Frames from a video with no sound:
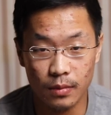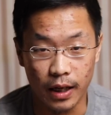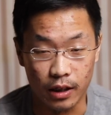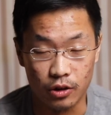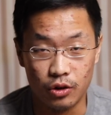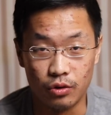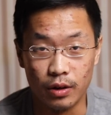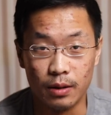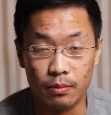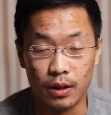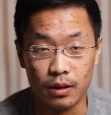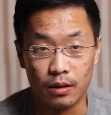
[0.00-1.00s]

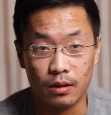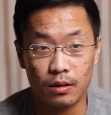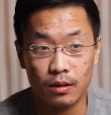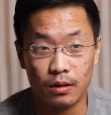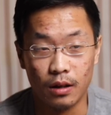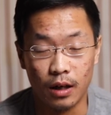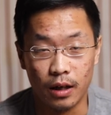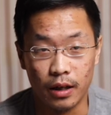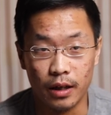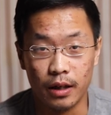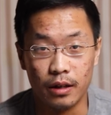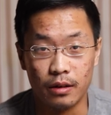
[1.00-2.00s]
extremely
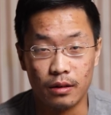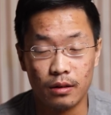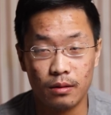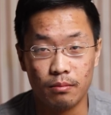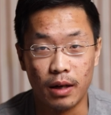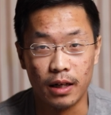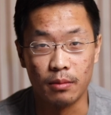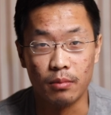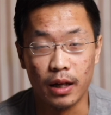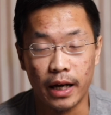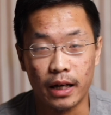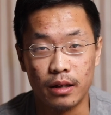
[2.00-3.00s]
hidden by the
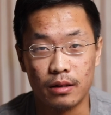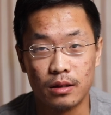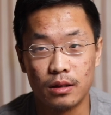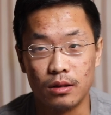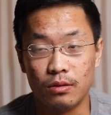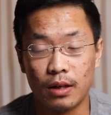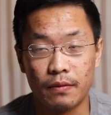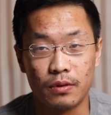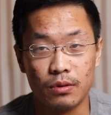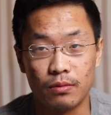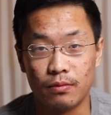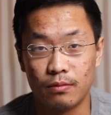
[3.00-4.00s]
blandness. You have
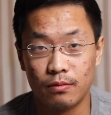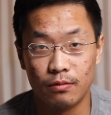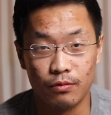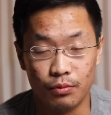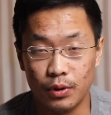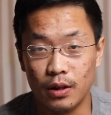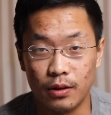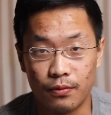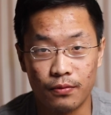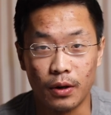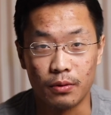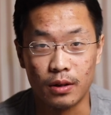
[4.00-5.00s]
to really
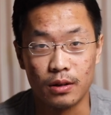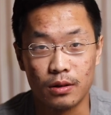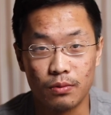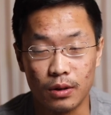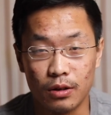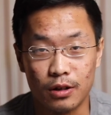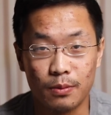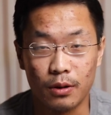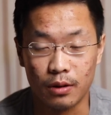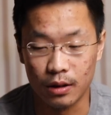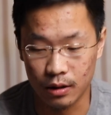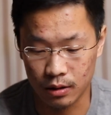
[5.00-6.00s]
focus when you're
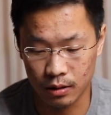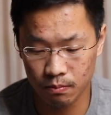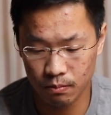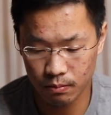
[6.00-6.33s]
smoking this